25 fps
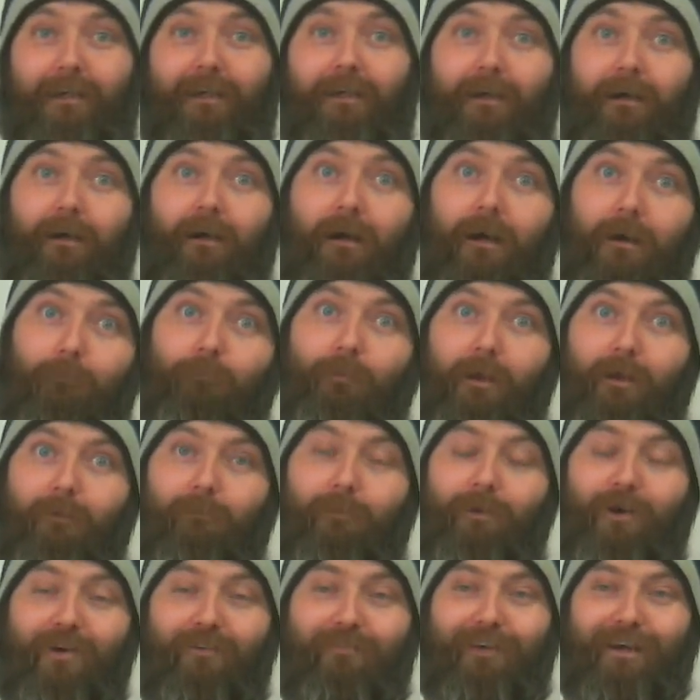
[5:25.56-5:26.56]
are
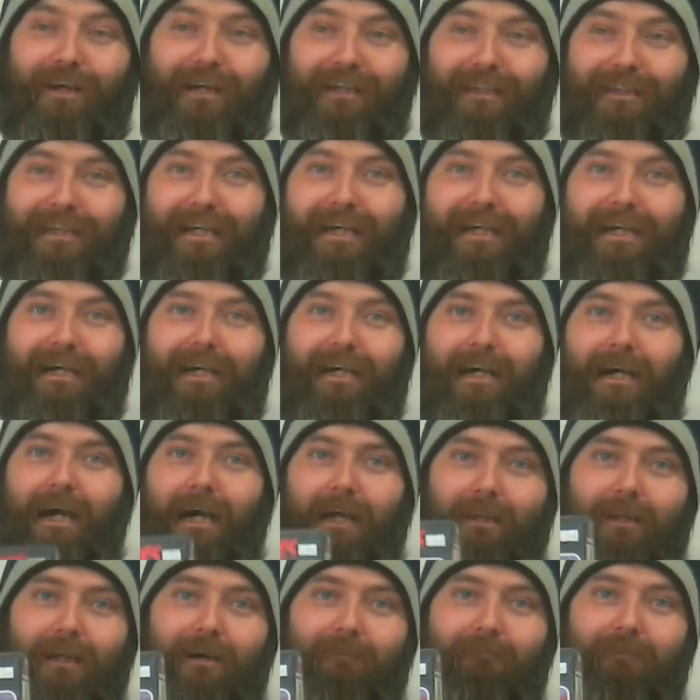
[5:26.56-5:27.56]
B-movies.
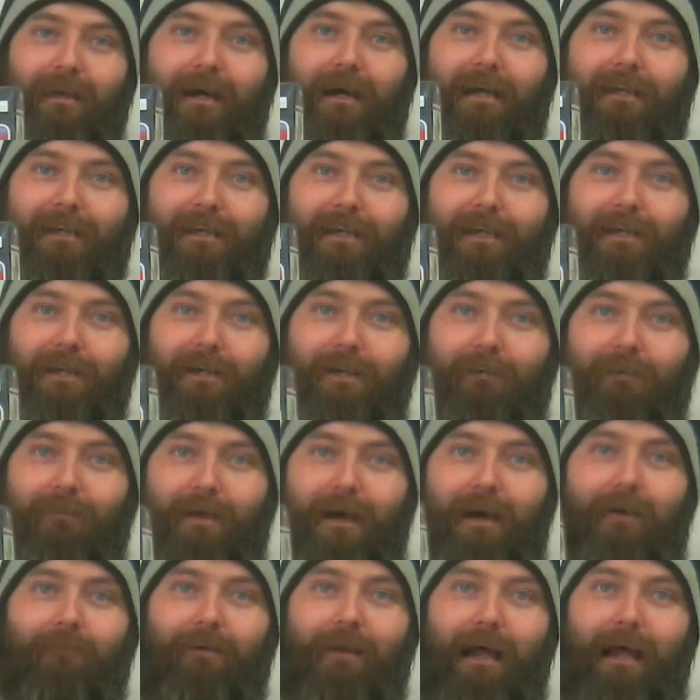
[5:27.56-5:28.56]
I love the idea of
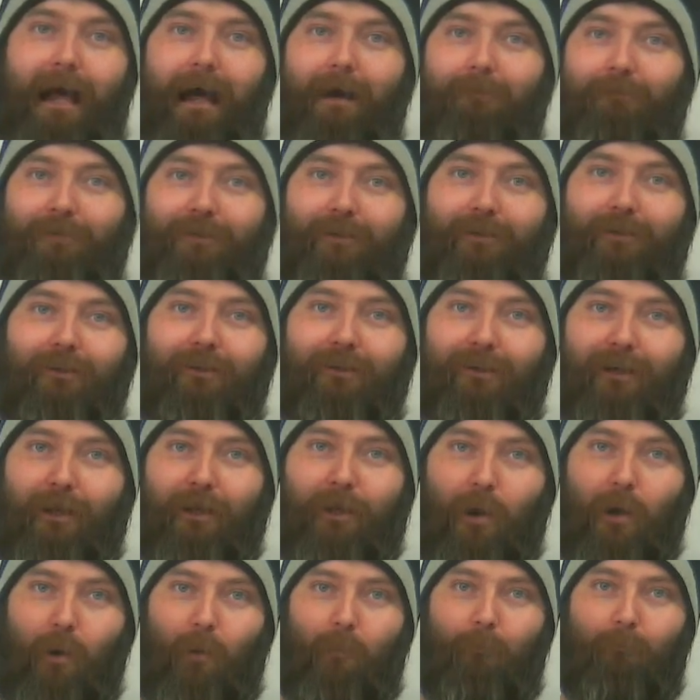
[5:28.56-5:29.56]
having absolutely
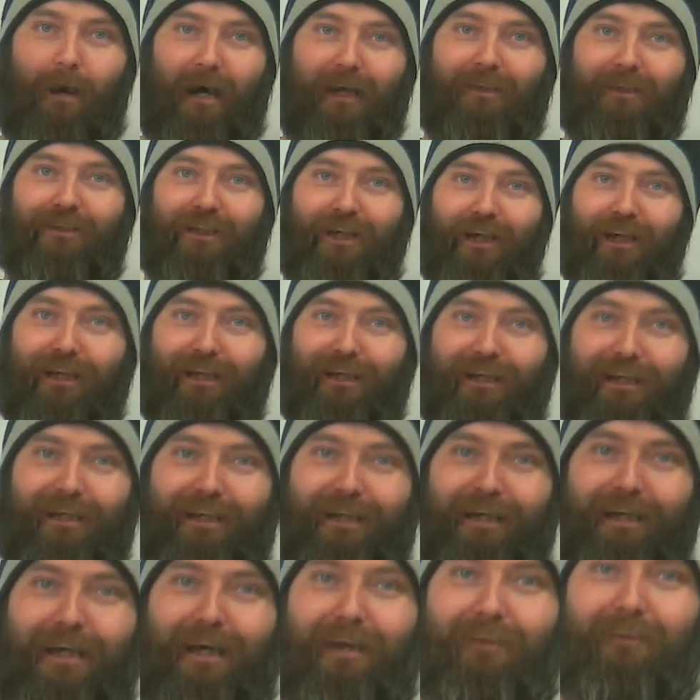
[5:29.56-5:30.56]
no budget
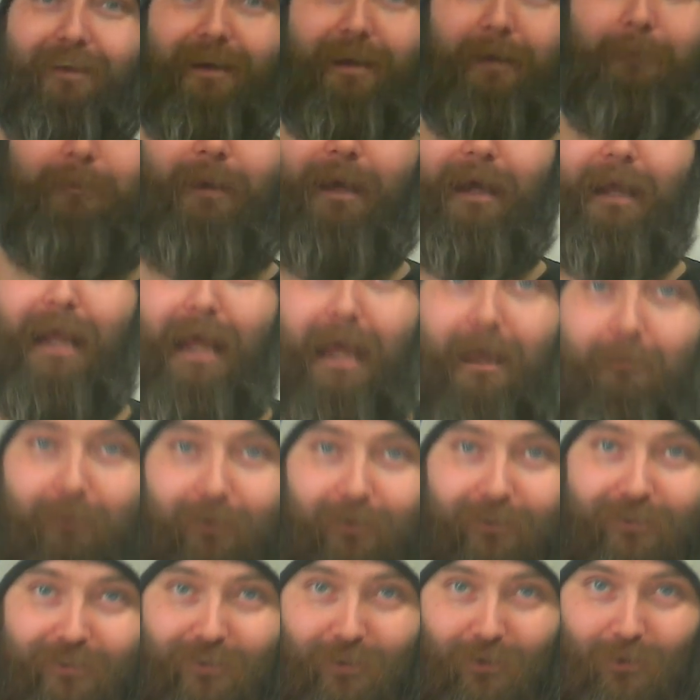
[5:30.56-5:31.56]
and then being
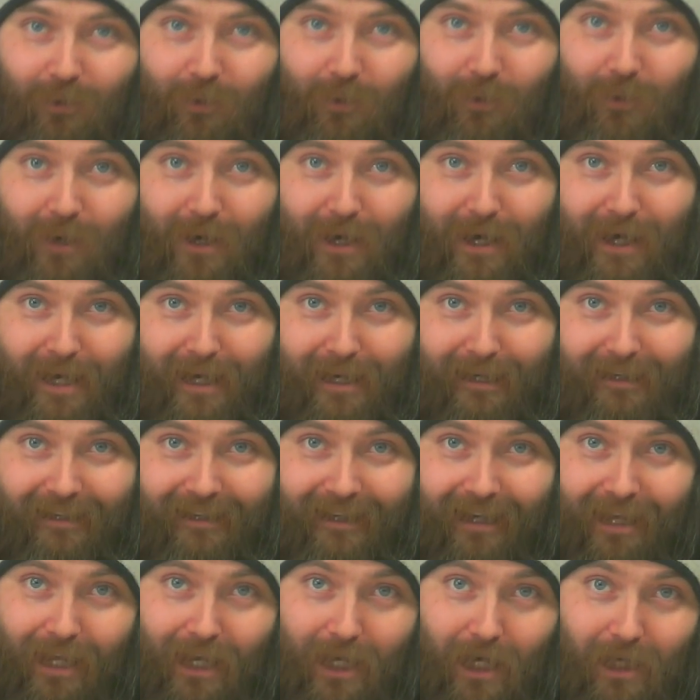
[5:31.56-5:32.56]
able to,
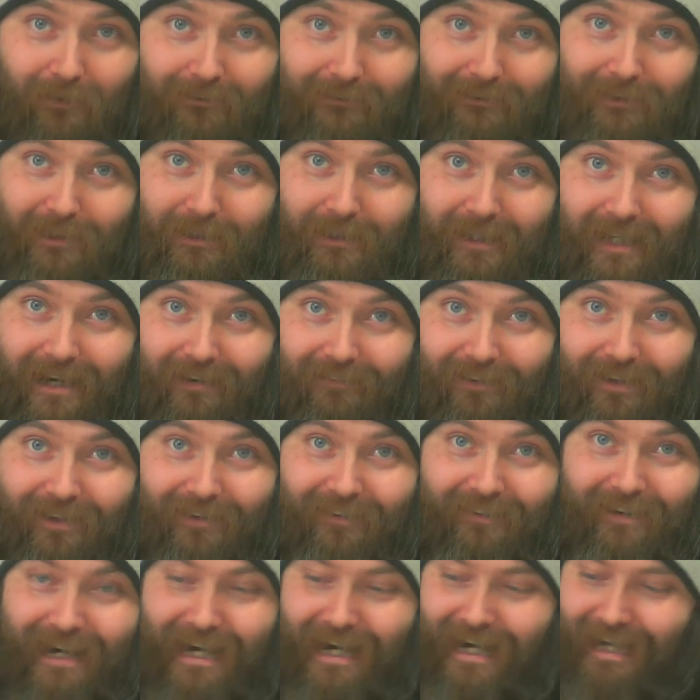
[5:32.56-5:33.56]
you know, do whatever
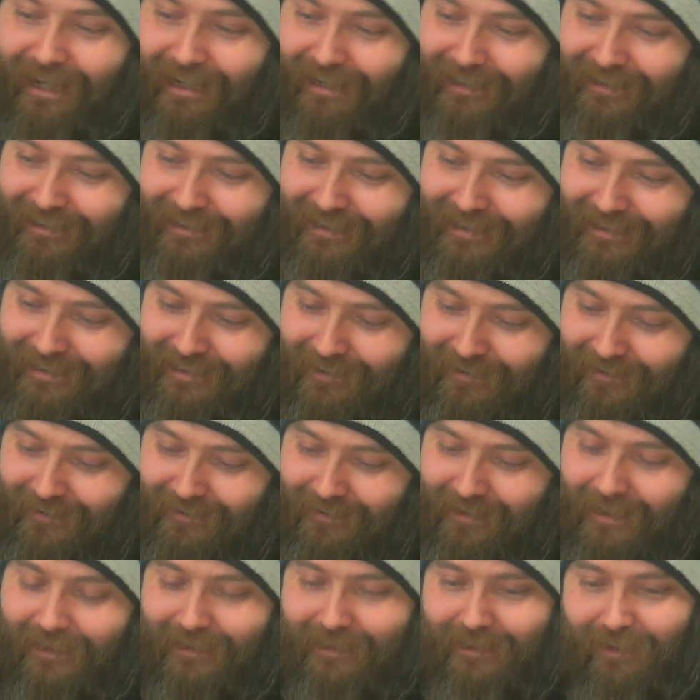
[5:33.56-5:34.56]
you want. It's so
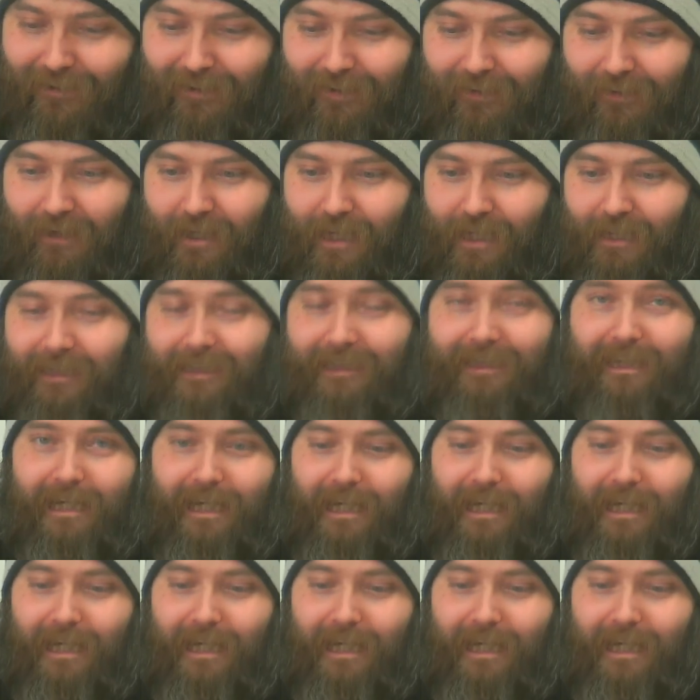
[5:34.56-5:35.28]
great. So in this,